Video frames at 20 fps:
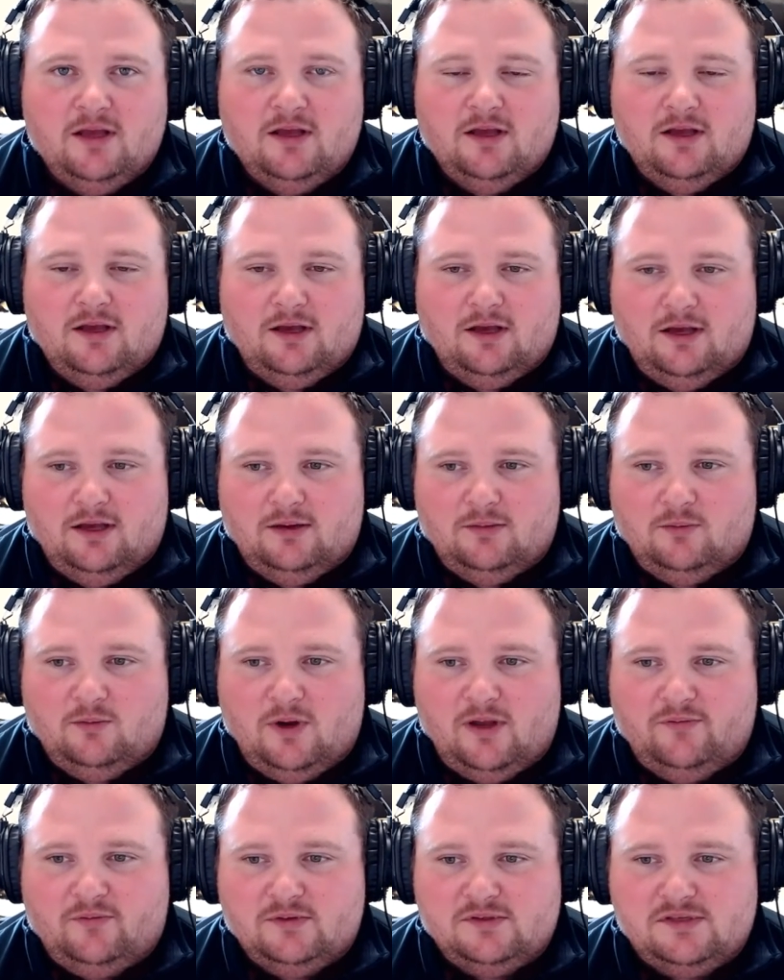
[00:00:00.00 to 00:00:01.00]

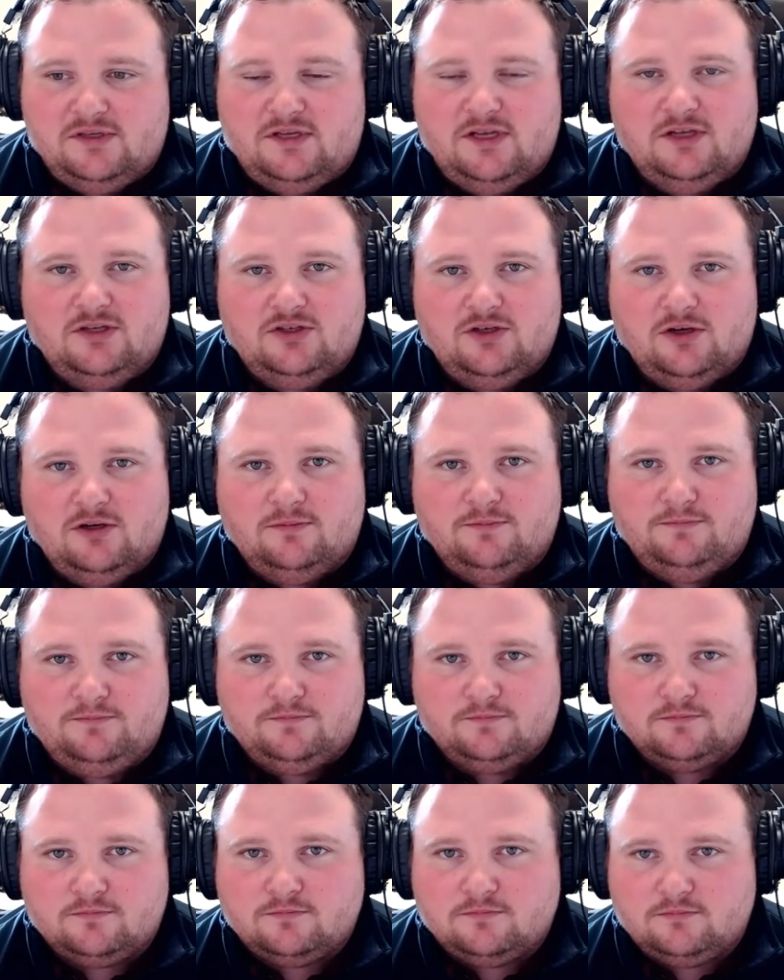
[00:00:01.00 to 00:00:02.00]
Wife was a teacher
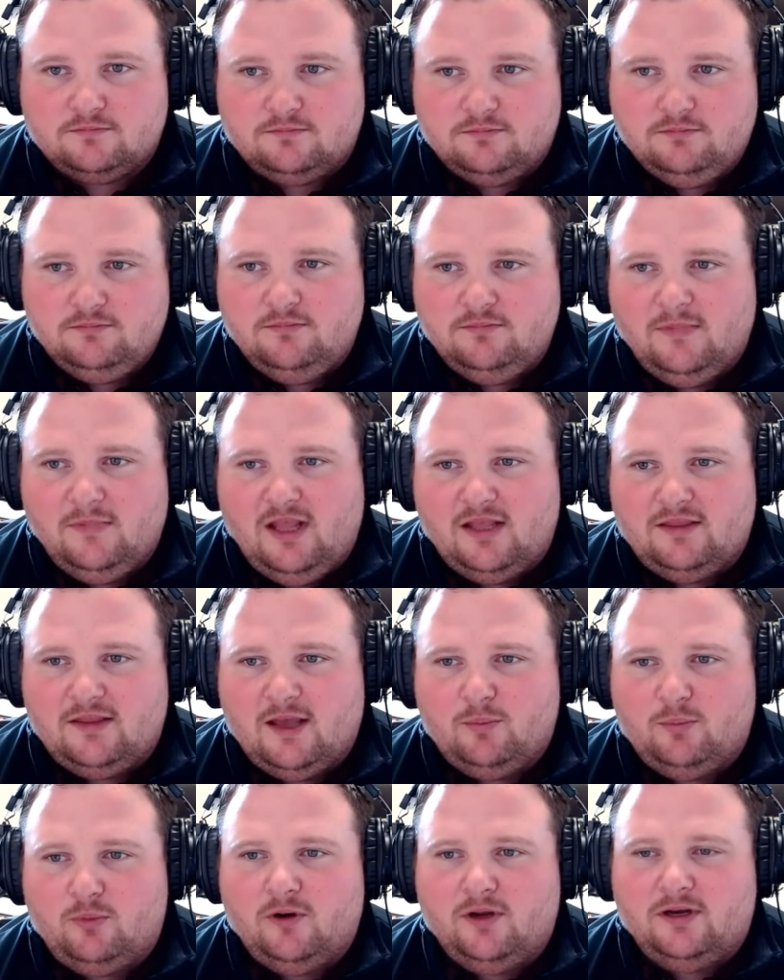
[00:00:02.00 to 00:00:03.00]
at
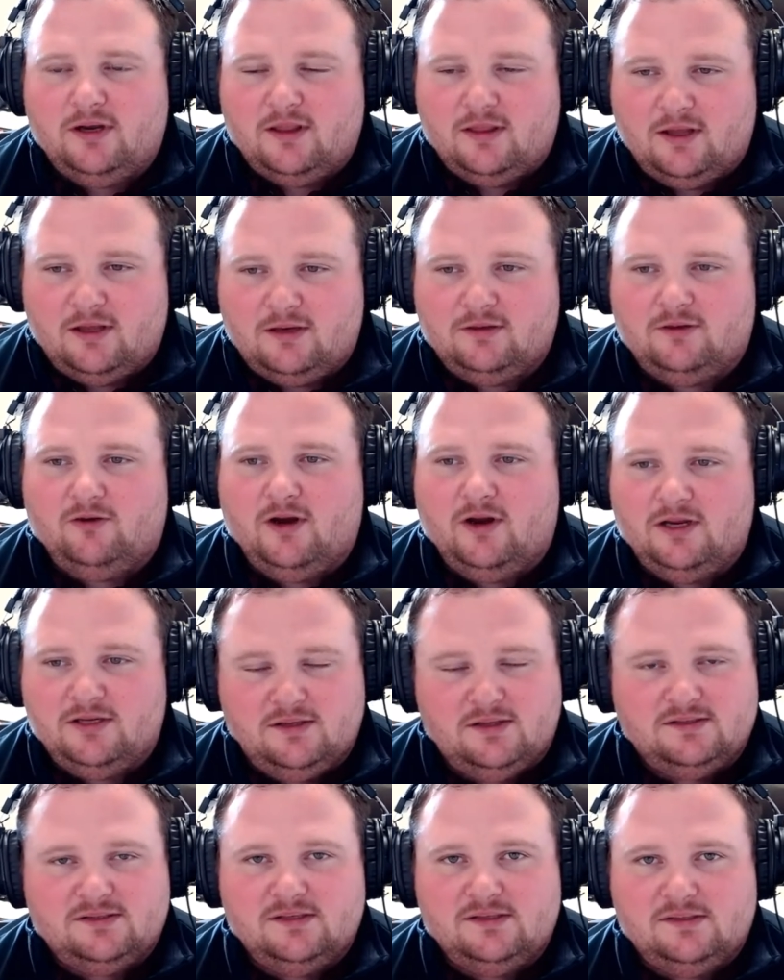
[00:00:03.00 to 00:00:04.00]
that point, and I thought,
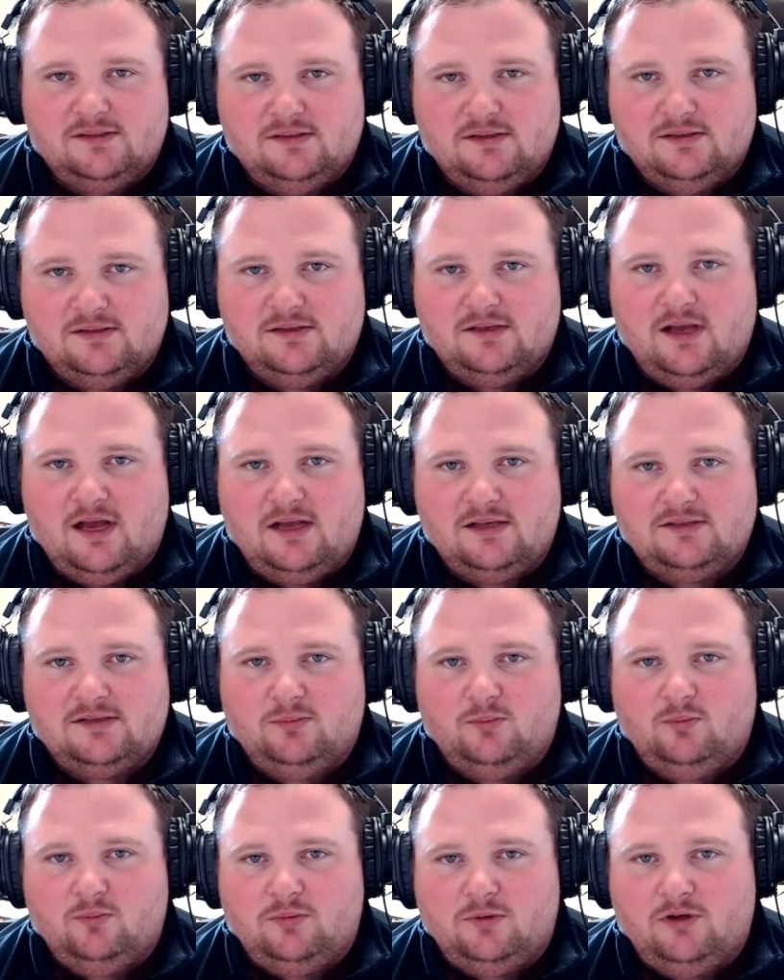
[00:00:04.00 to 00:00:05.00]
great, this is
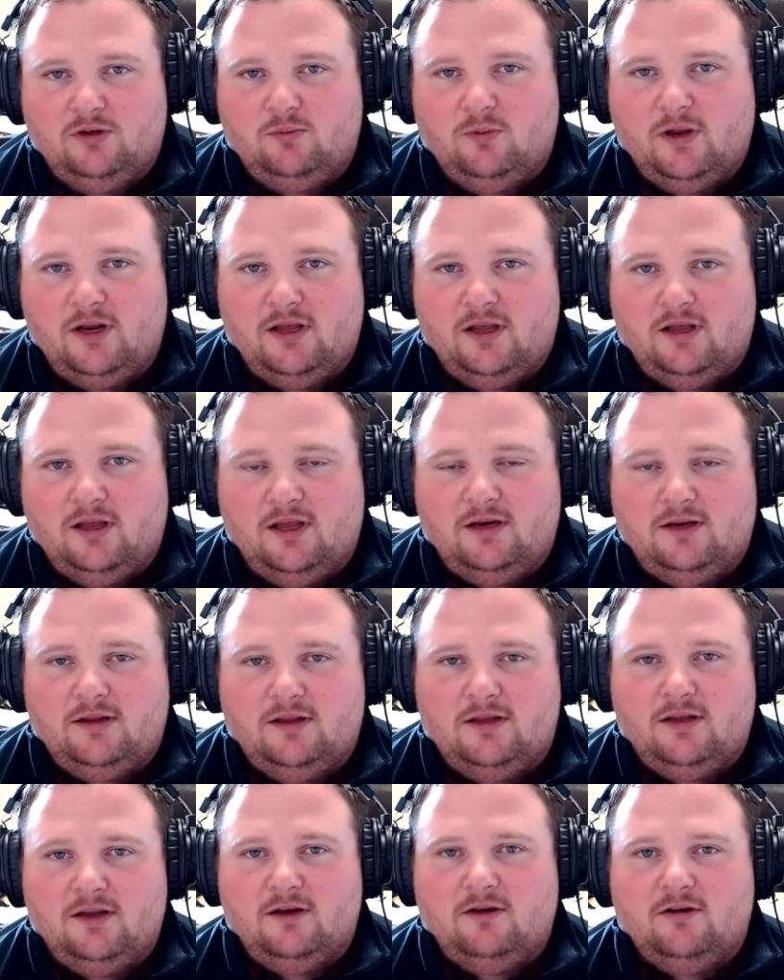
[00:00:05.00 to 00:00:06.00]
awesome, good way to end
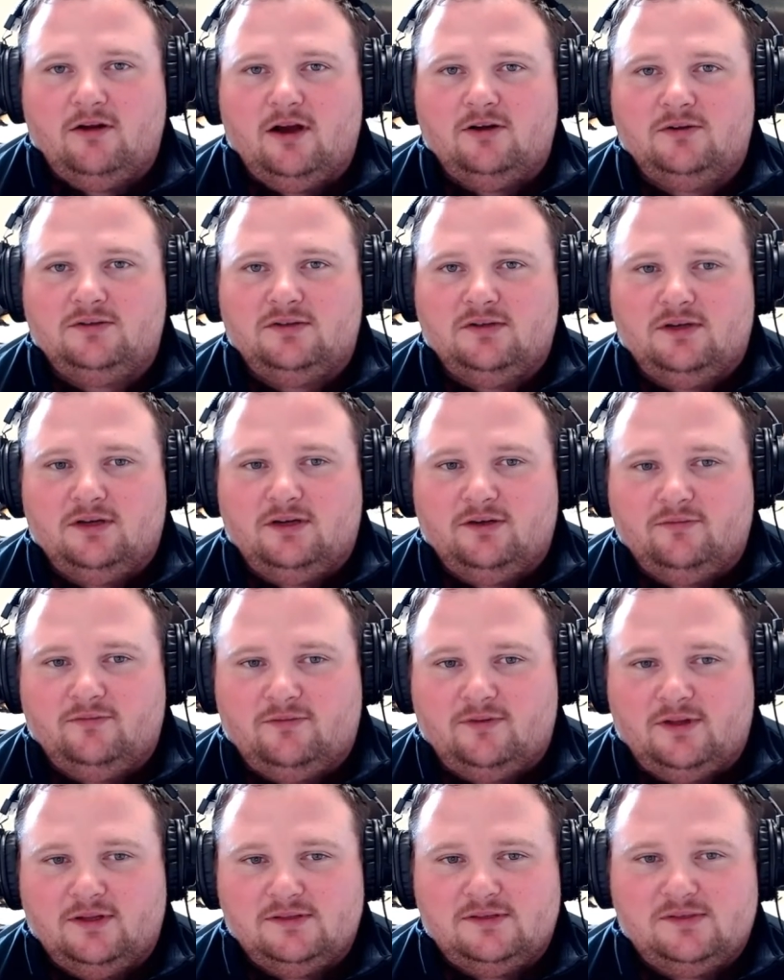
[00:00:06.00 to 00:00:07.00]
the year out
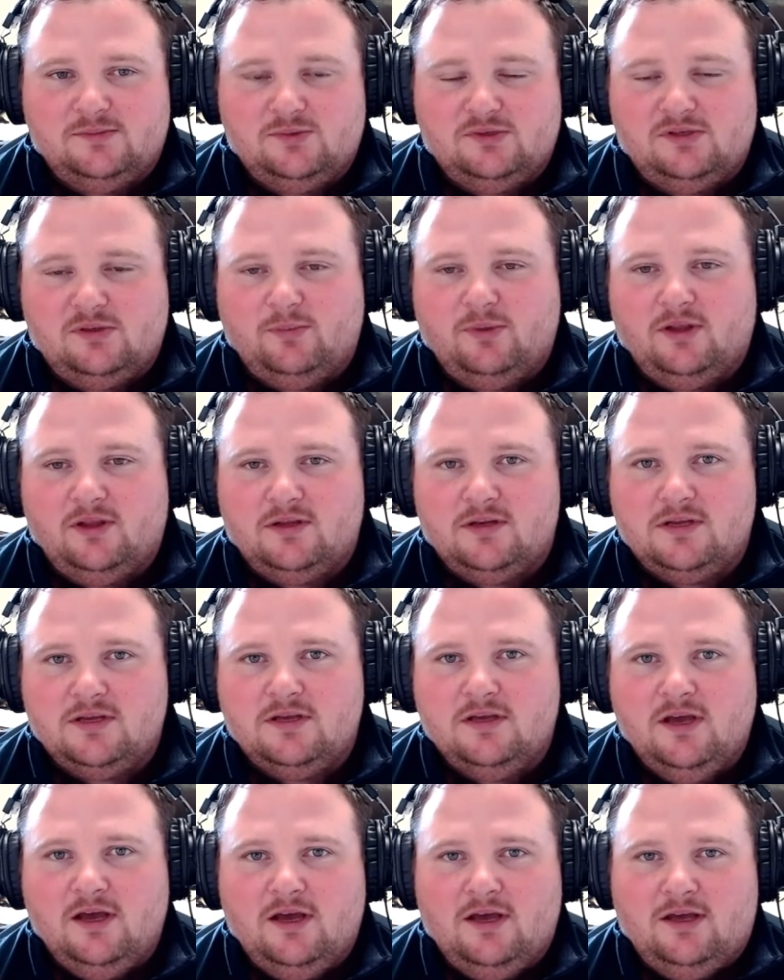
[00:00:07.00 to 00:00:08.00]
of getting some
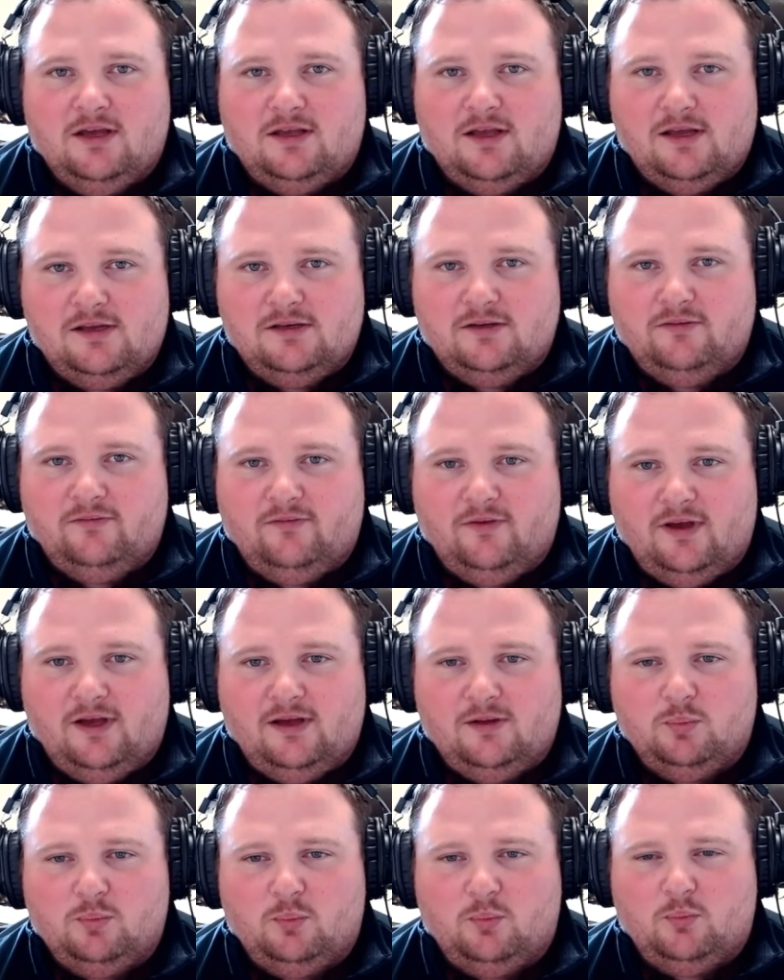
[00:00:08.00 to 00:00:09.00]
stability, kind
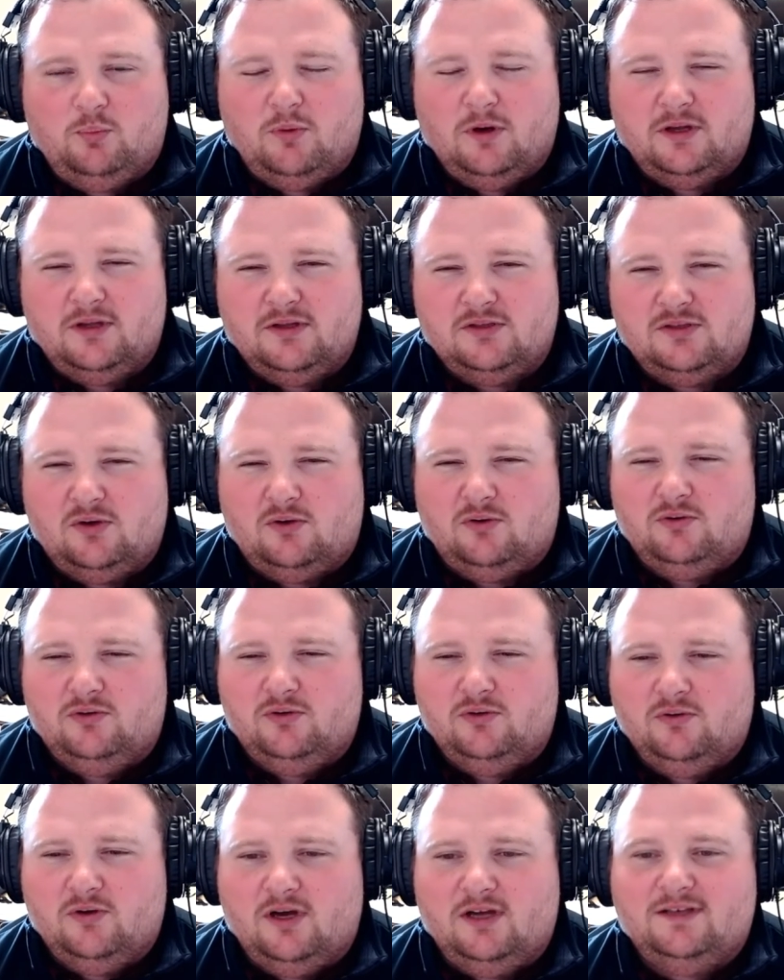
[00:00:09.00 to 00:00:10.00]
of bringing this whole
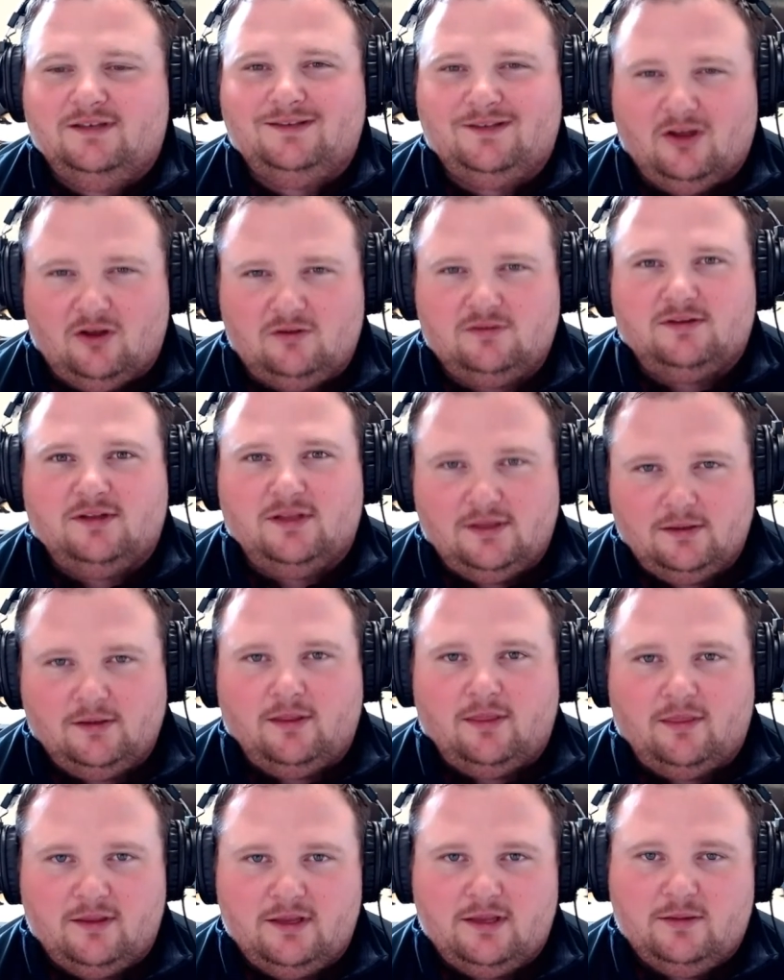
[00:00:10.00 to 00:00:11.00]
new adulting
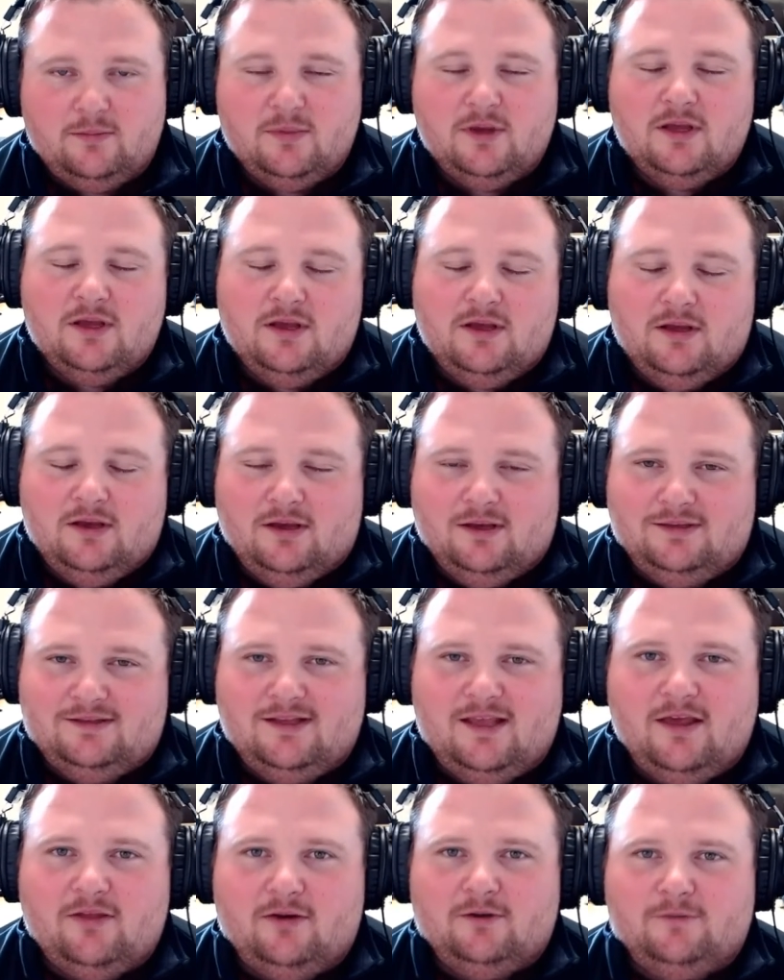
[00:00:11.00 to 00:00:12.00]
theme
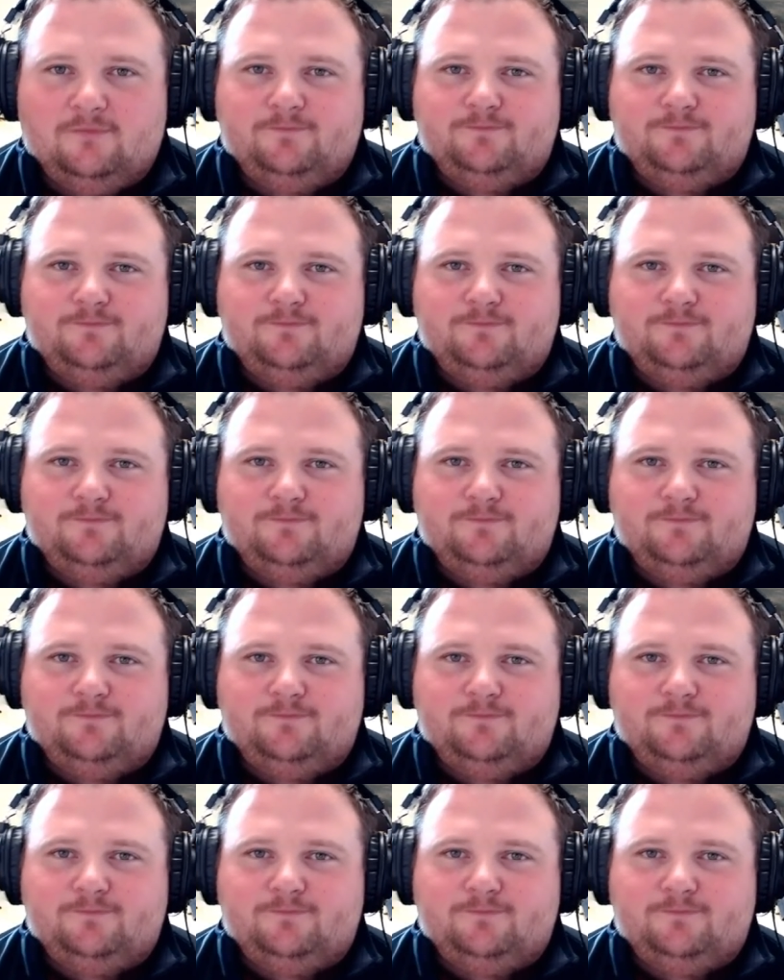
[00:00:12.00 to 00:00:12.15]
together.